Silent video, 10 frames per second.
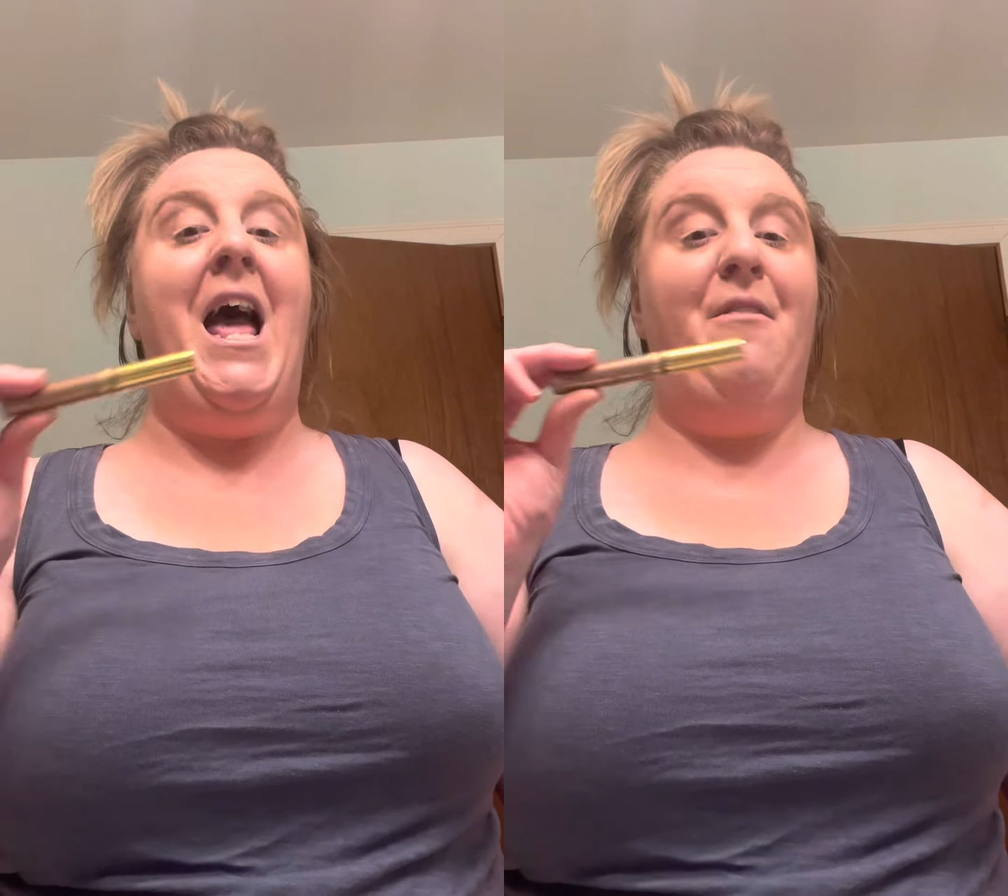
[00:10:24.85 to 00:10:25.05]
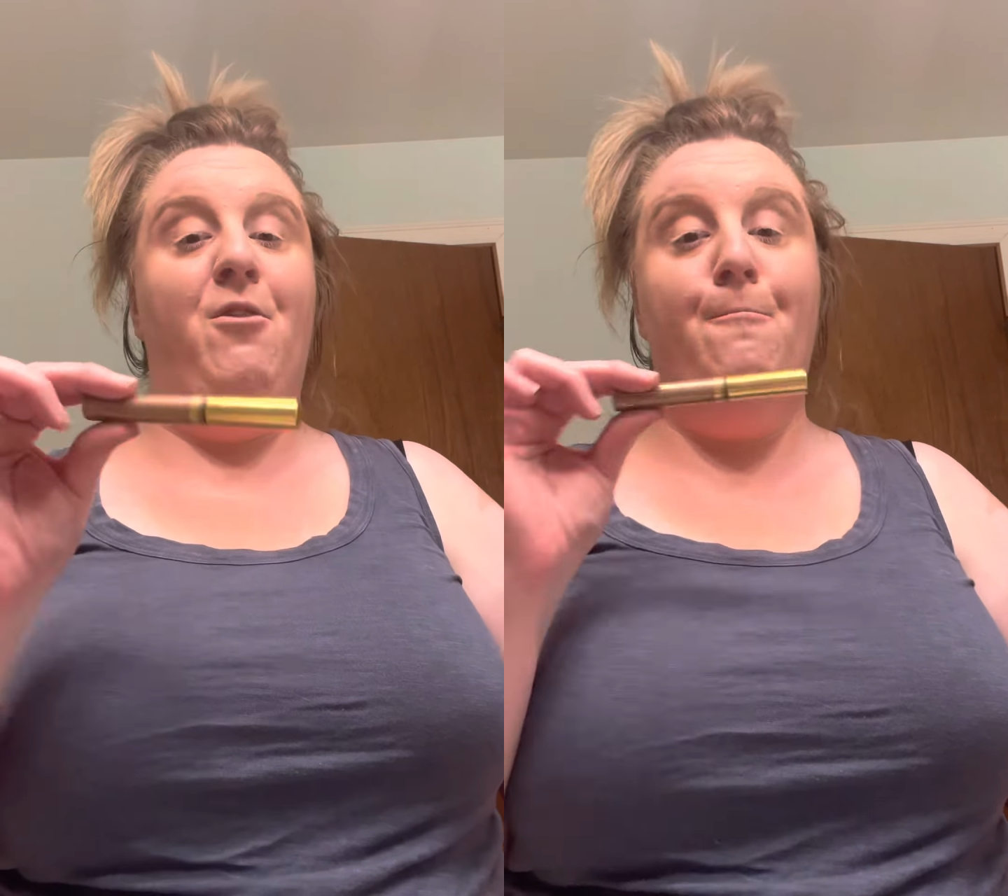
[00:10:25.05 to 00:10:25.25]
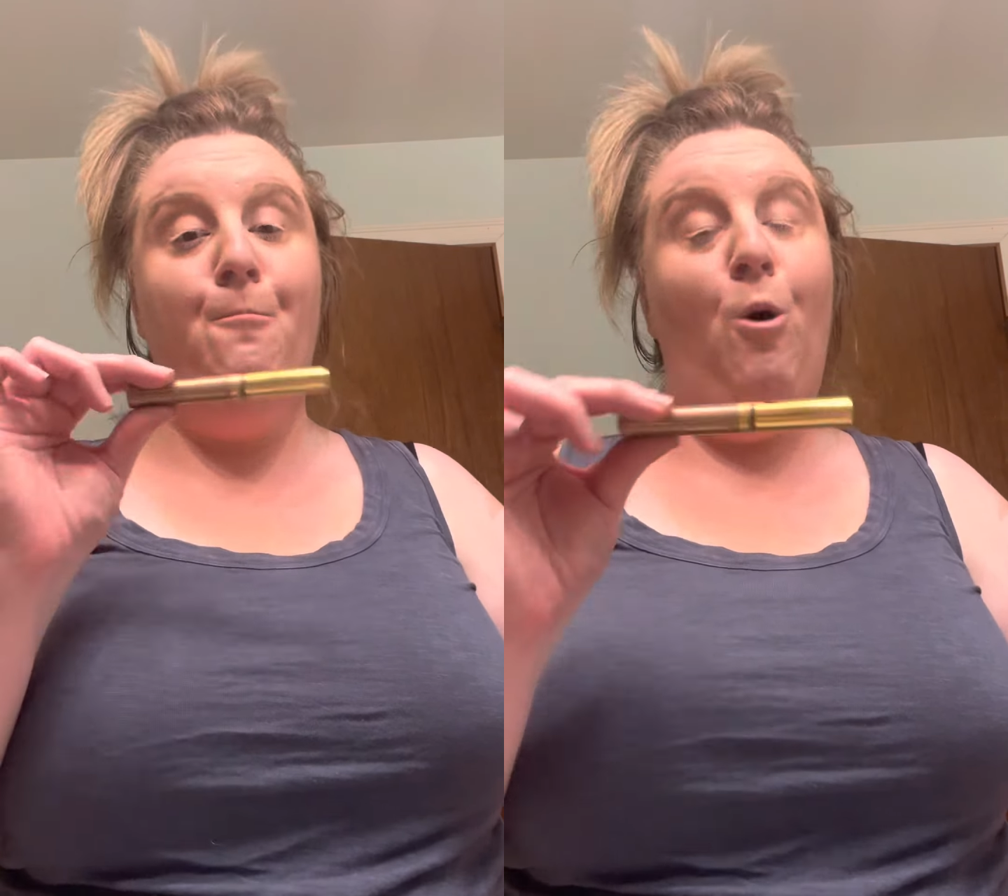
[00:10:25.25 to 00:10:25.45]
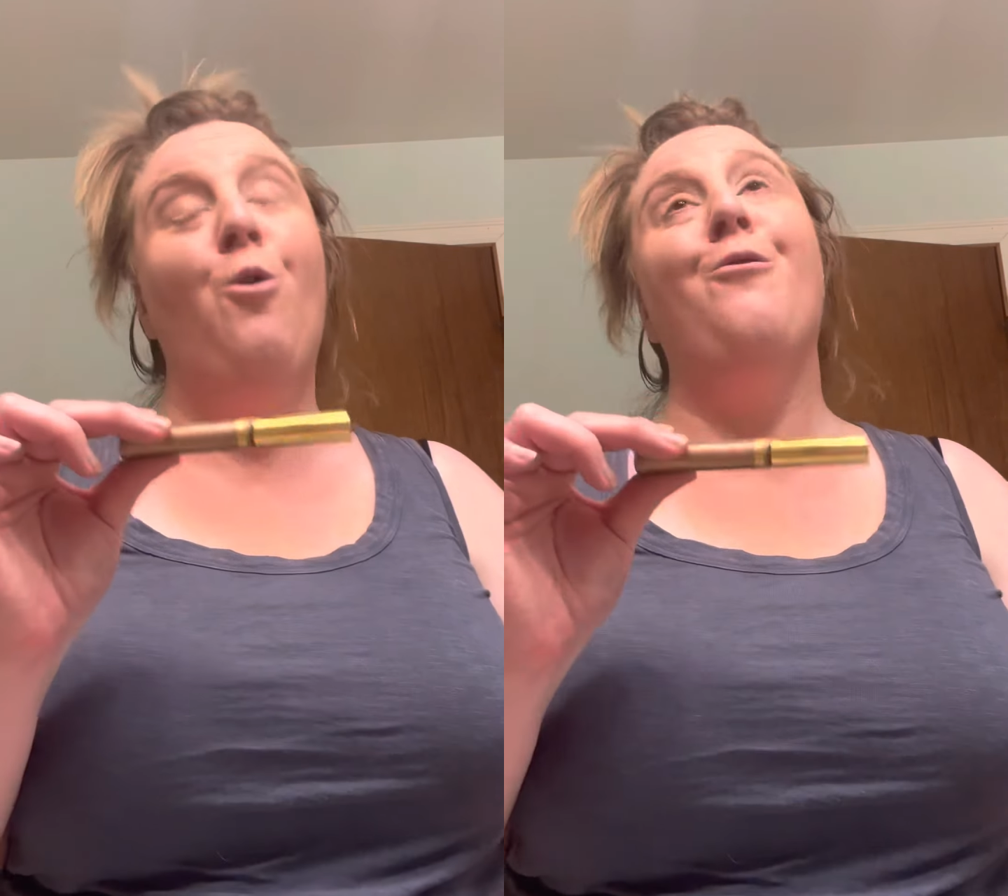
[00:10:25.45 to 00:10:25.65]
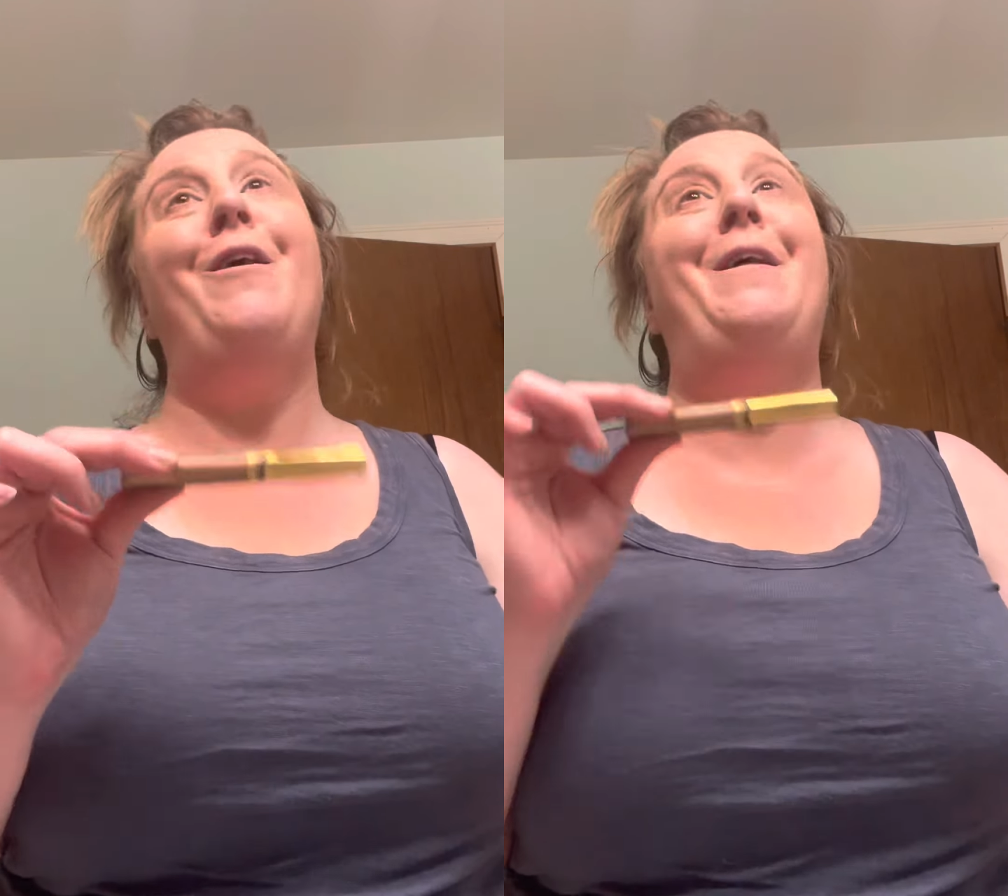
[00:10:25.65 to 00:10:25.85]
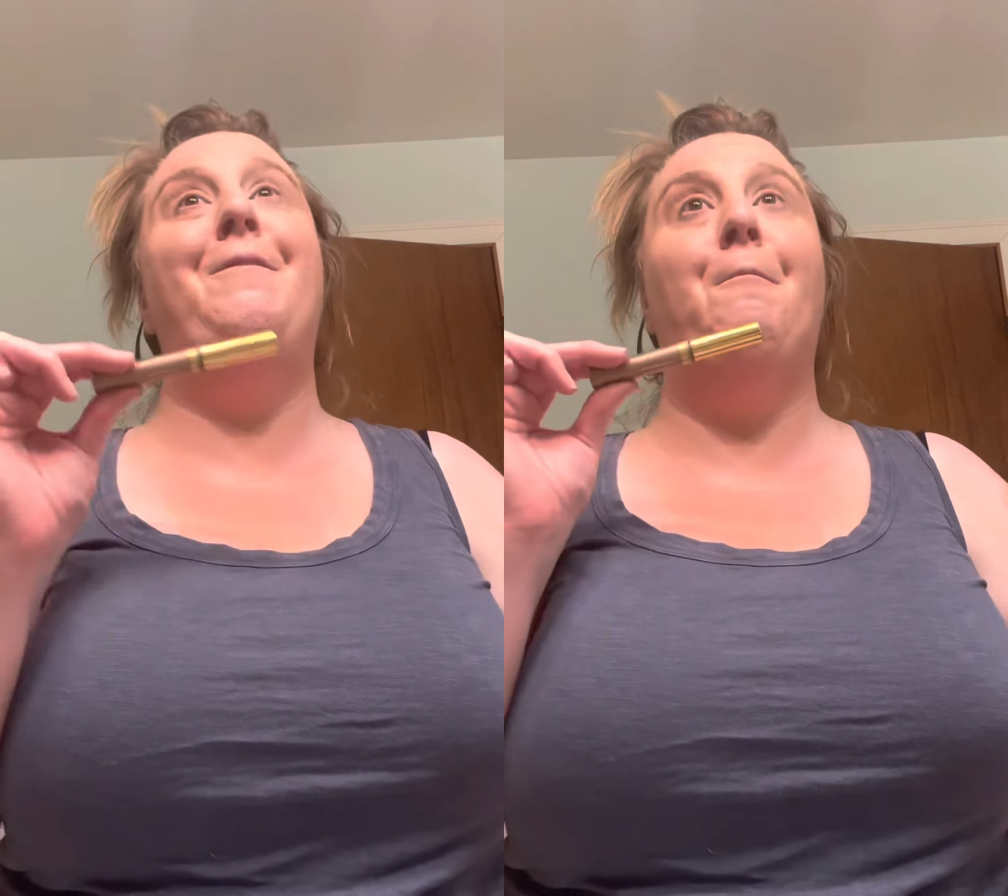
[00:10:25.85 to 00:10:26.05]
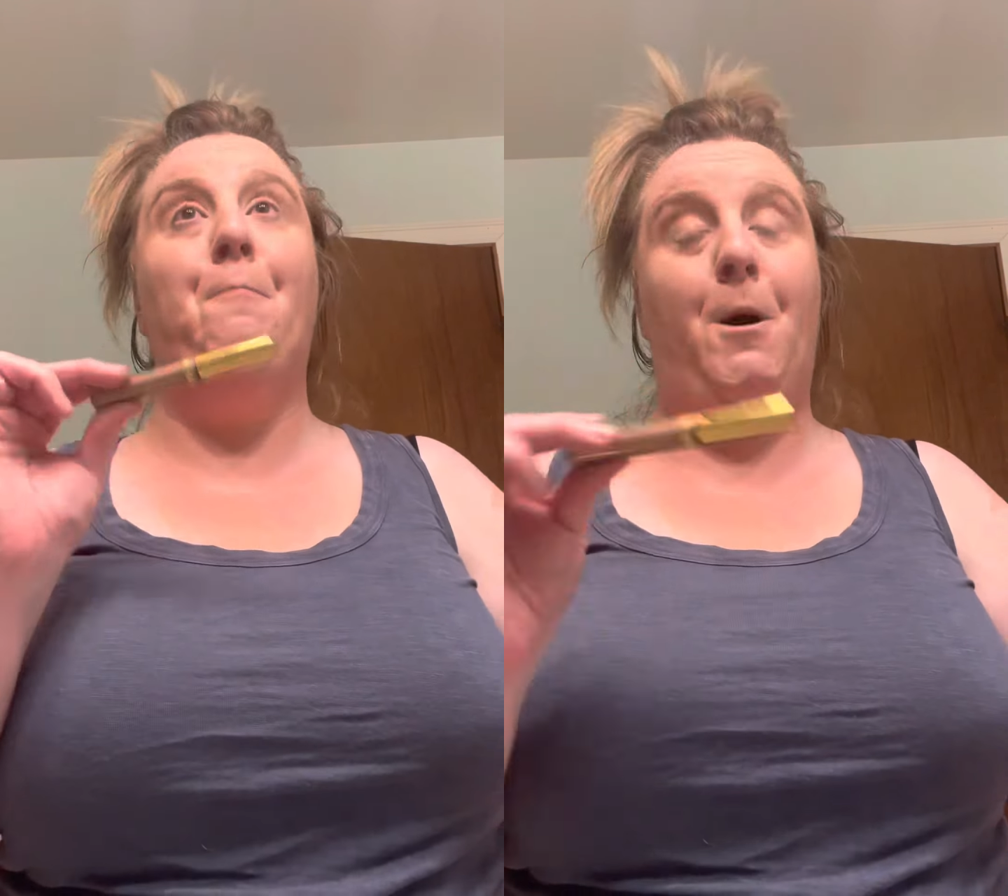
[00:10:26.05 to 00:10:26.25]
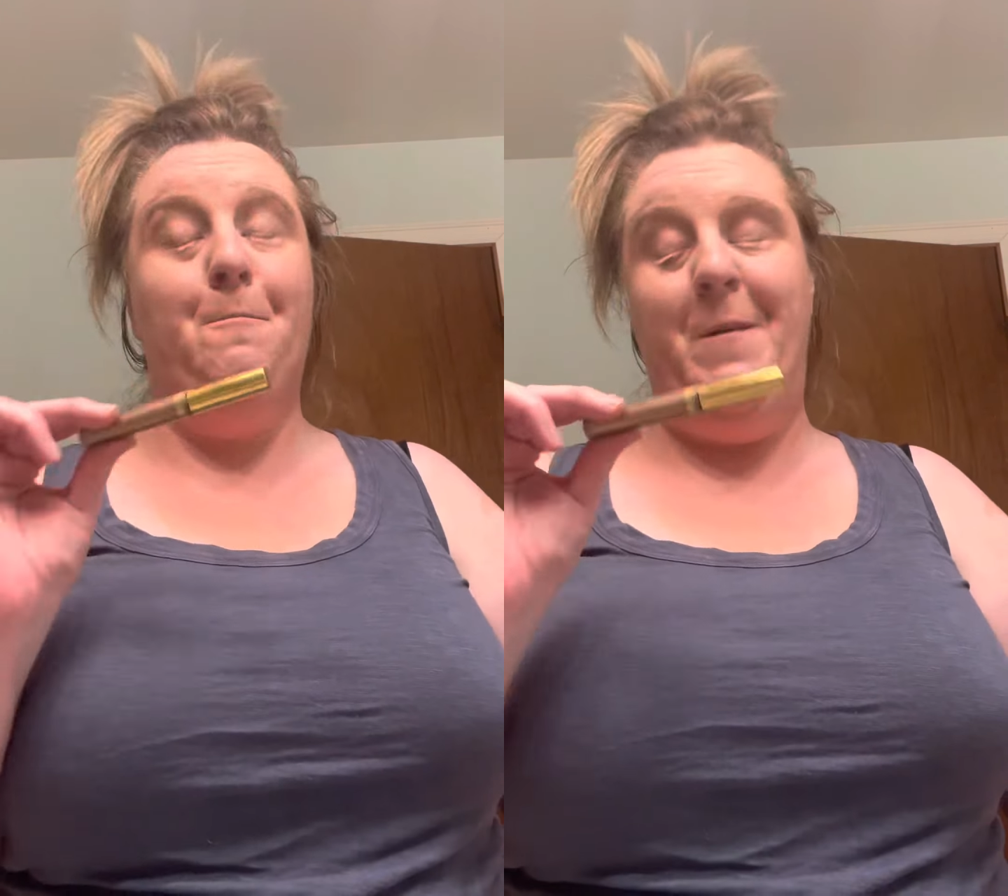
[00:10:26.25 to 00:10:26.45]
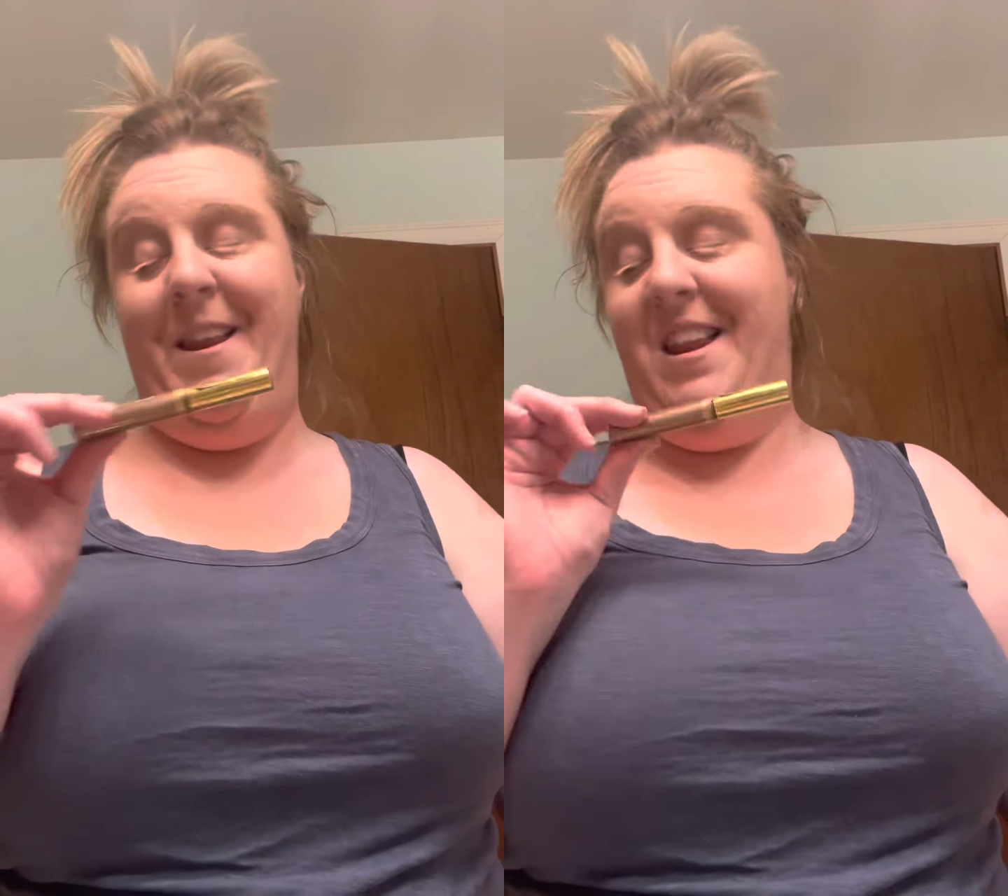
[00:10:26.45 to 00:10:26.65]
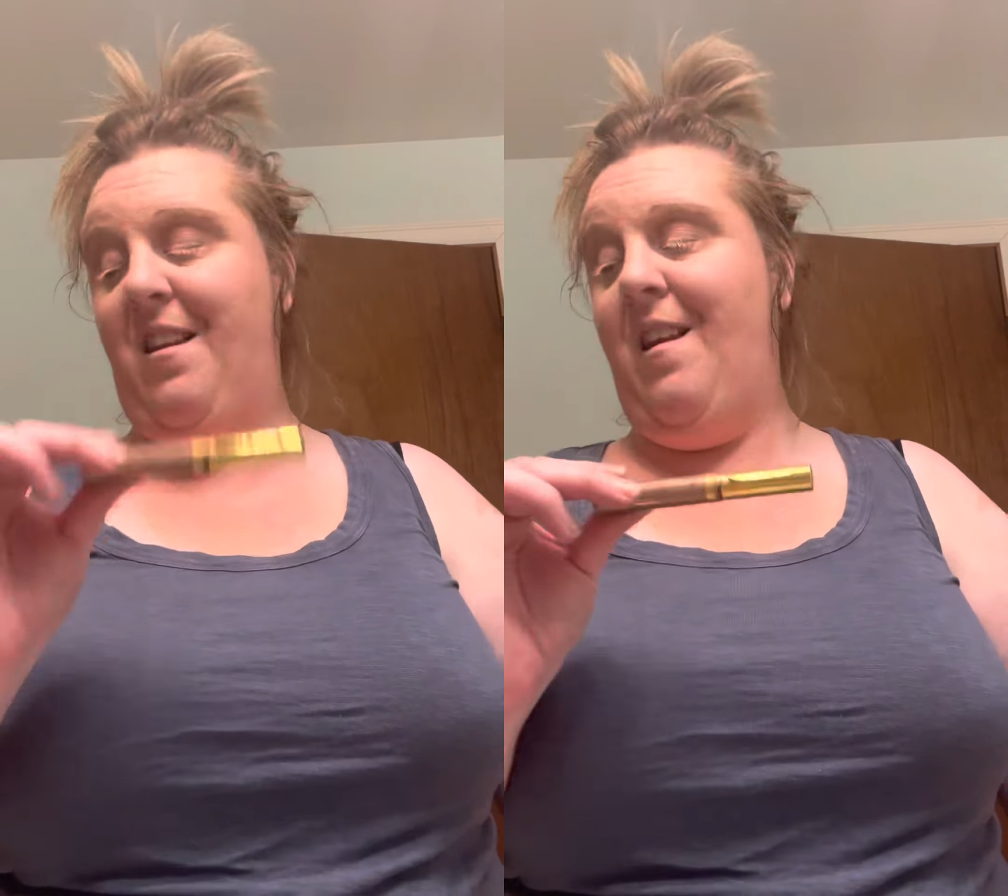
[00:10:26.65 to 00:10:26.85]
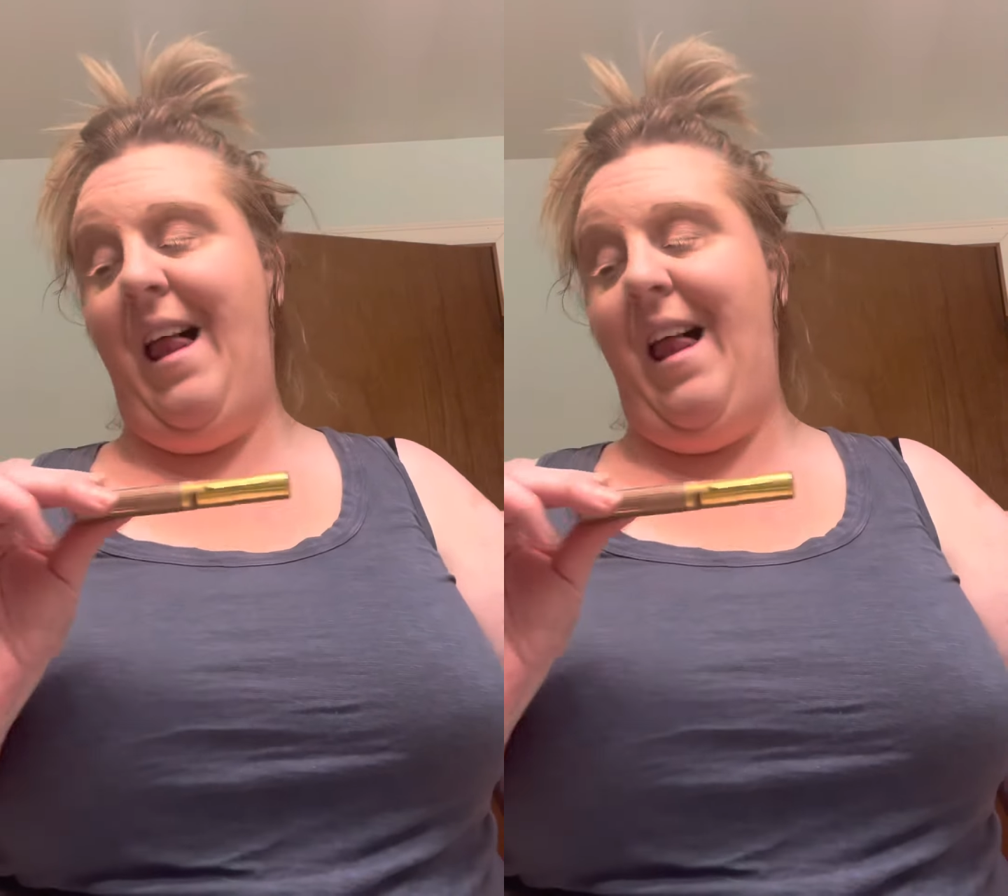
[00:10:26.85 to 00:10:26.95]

and they're both in the permanent